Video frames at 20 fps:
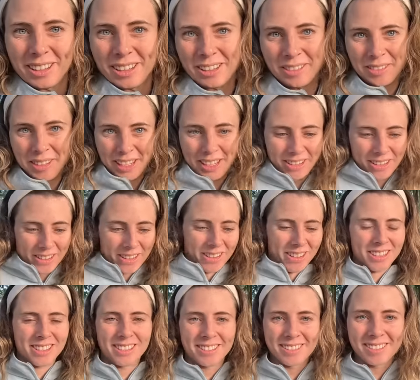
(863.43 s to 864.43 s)
Oh my
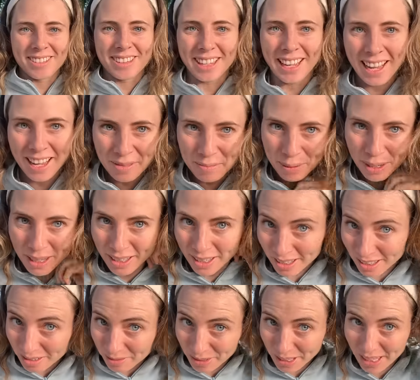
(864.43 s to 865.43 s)
the headband
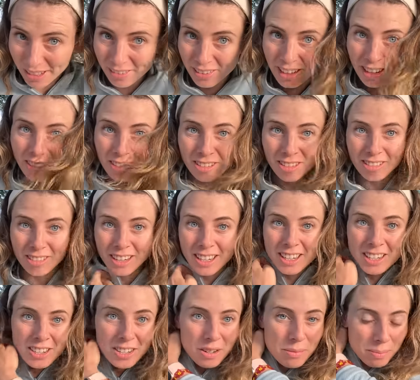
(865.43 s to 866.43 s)
is making me
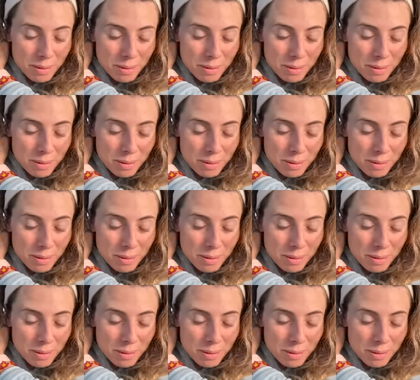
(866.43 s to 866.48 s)
cringe,